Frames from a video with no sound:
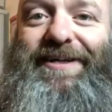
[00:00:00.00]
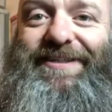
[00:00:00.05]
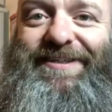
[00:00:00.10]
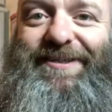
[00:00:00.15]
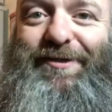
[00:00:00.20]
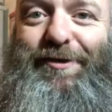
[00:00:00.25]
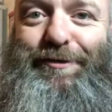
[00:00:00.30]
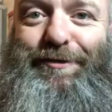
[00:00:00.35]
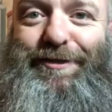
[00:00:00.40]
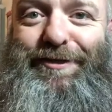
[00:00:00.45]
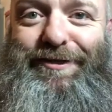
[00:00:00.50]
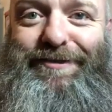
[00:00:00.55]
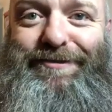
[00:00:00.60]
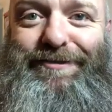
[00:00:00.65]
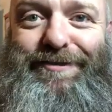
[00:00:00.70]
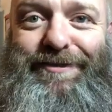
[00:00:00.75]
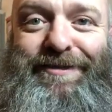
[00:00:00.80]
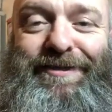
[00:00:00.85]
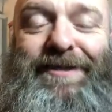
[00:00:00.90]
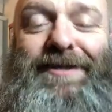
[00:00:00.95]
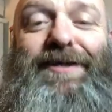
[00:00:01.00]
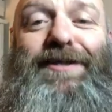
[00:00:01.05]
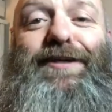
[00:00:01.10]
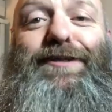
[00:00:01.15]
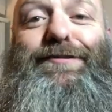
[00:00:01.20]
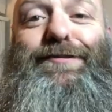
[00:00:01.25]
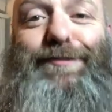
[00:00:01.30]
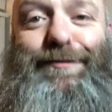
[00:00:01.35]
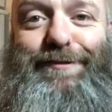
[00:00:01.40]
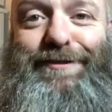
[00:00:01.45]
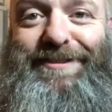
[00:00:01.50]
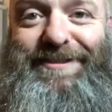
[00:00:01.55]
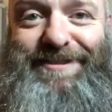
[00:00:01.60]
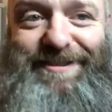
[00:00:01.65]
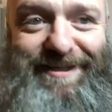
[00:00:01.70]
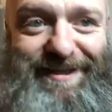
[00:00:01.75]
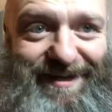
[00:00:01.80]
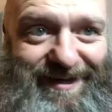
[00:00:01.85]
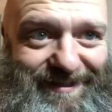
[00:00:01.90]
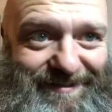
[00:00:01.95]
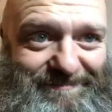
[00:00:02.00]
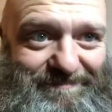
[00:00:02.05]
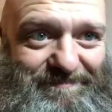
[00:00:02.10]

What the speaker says: to God's country as soon as I can.